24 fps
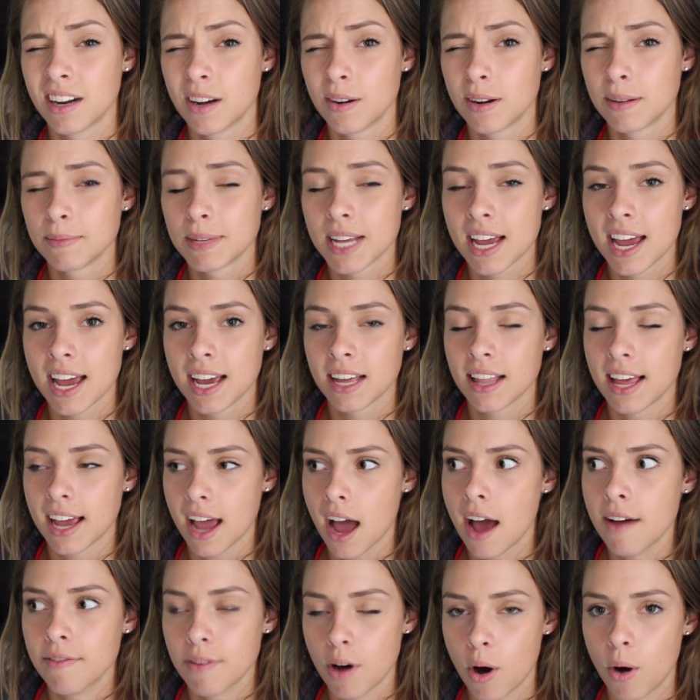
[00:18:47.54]
you know what I'm saying?
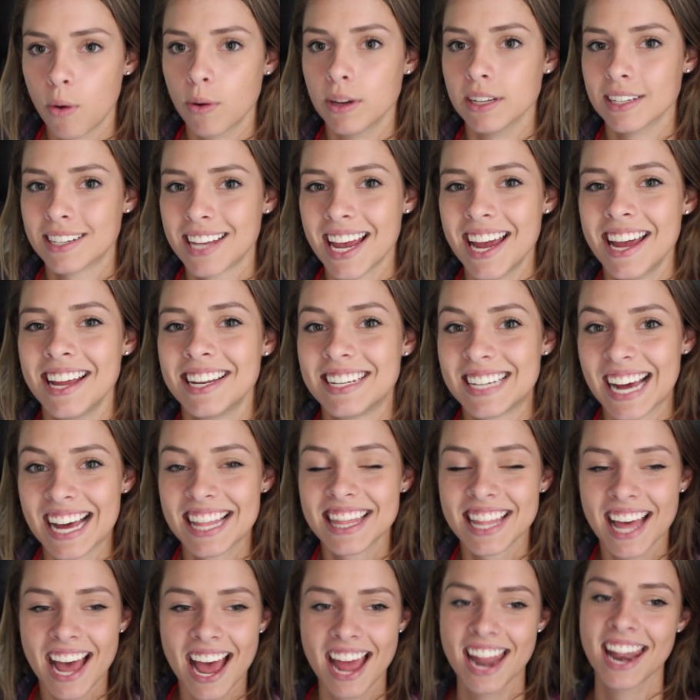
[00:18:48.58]
Like I've always
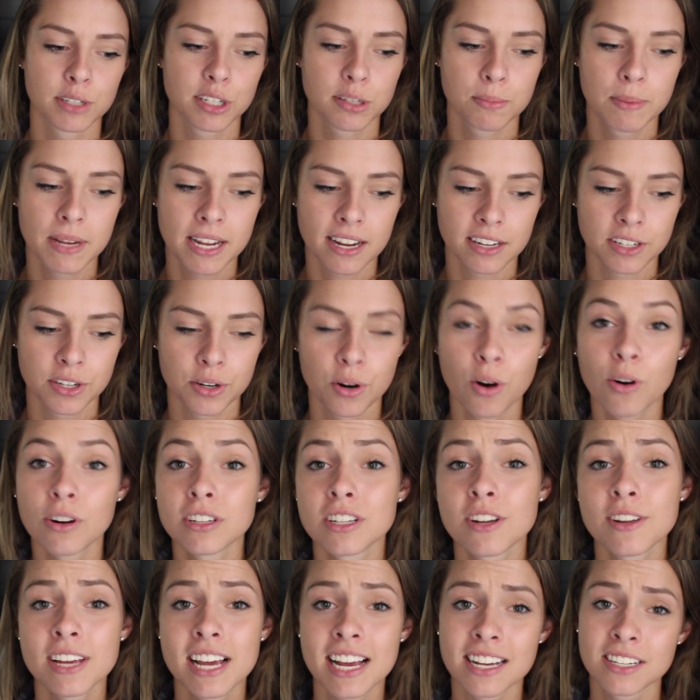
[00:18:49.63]
done that, just because your
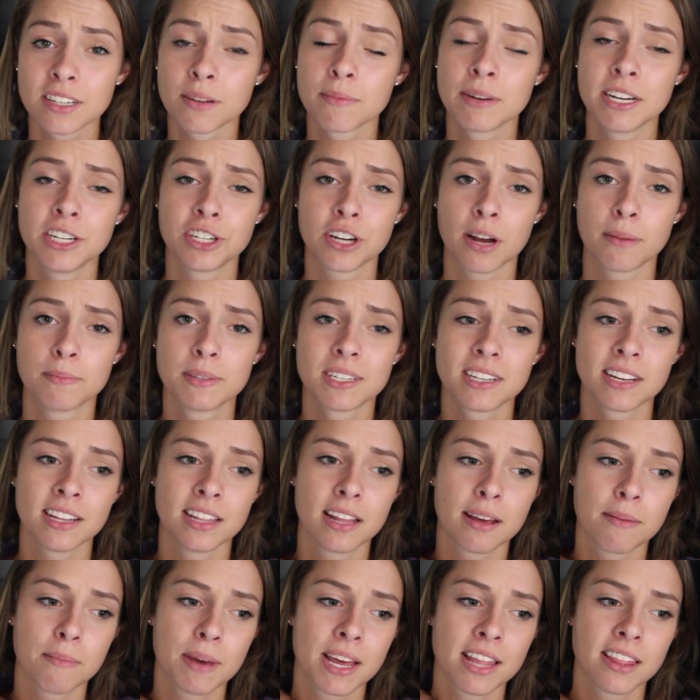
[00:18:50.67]
horse only has so many jumps
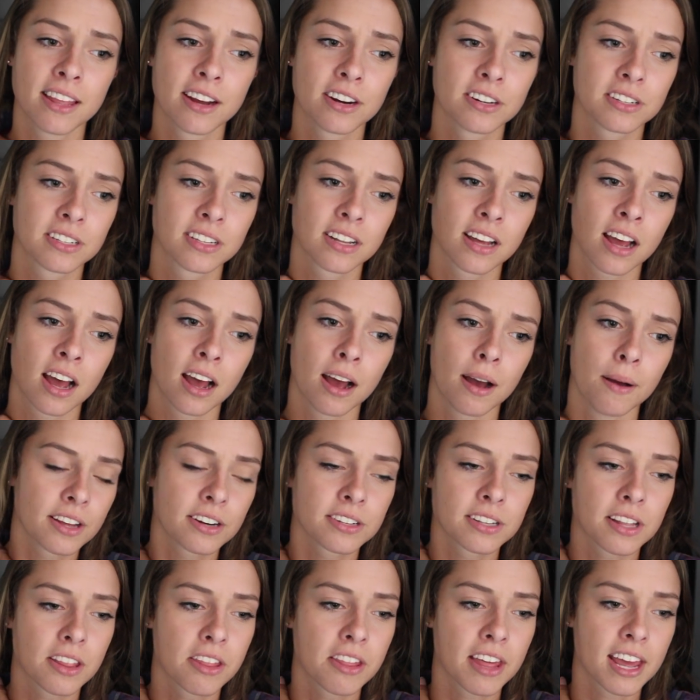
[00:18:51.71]
in them, and there's uh,
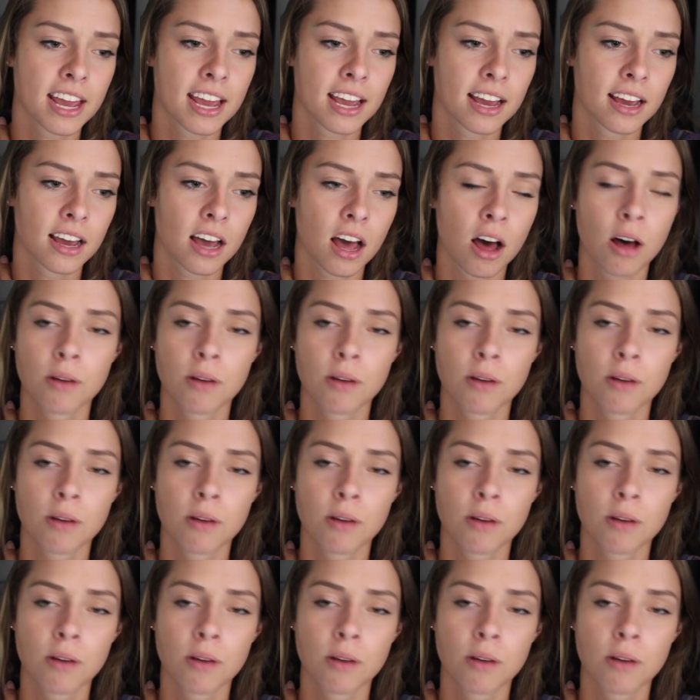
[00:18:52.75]
there's a thing,